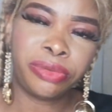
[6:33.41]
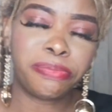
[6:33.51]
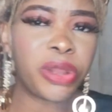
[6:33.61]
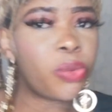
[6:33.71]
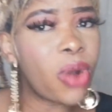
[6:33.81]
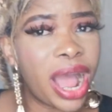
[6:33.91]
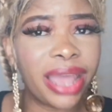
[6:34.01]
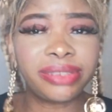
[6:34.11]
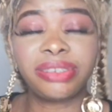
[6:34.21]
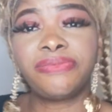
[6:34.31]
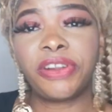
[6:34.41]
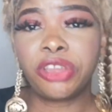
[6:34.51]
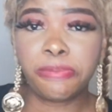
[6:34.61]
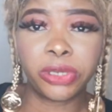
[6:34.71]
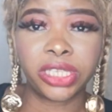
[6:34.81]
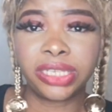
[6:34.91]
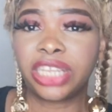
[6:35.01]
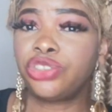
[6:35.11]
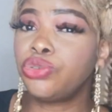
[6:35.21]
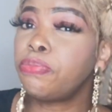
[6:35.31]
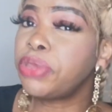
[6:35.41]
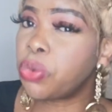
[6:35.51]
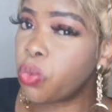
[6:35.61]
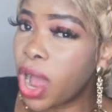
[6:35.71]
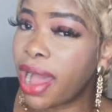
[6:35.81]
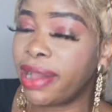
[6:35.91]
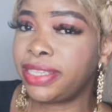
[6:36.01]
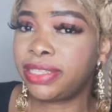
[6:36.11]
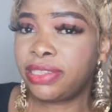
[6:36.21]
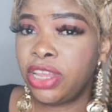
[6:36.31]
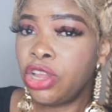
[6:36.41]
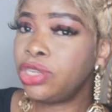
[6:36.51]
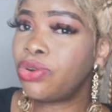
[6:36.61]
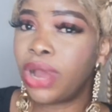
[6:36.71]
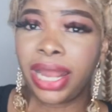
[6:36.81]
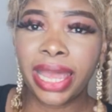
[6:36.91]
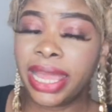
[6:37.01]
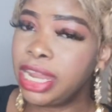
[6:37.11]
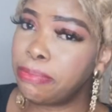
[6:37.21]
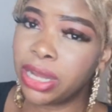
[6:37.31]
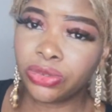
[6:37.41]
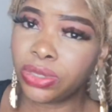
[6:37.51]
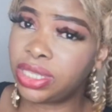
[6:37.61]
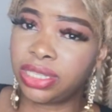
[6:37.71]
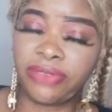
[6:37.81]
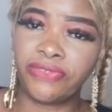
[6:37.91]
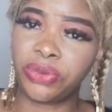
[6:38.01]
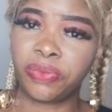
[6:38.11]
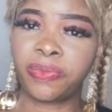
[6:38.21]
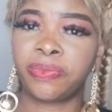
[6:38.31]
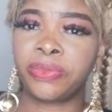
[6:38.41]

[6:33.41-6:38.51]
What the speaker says: Be wise. It's very important that you be wise. Don't allow any man to deceive you.